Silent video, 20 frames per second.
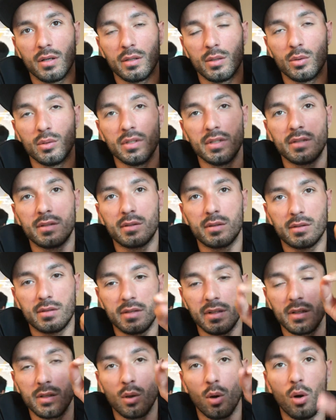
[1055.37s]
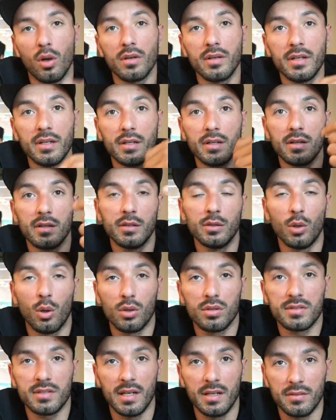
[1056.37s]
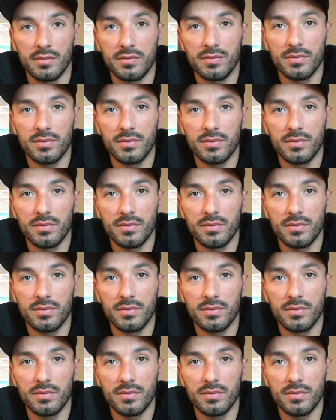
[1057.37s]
You need to think only yourself,